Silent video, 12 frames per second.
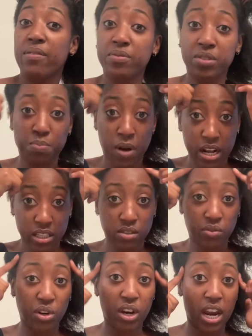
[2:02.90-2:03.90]
spots of
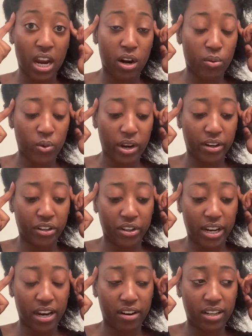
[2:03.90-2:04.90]
your hair where your
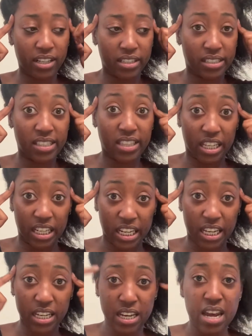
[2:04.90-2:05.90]
hair is
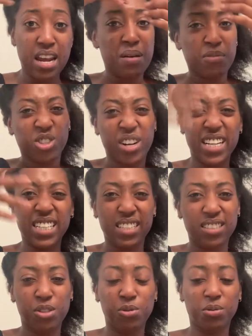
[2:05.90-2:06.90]
thinning, try not
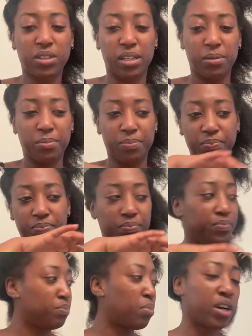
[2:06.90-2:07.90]
to
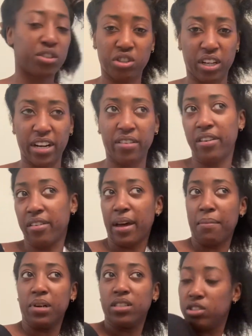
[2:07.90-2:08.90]
part your hair there that
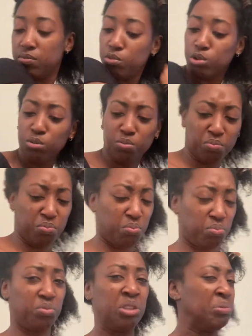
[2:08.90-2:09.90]
much. Ooh,
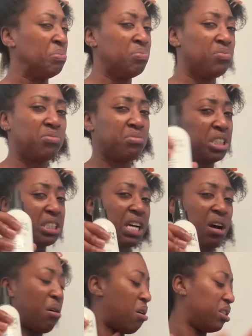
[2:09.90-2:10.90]
this got
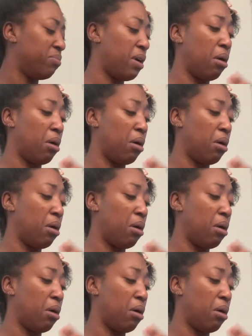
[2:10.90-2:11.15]
all of my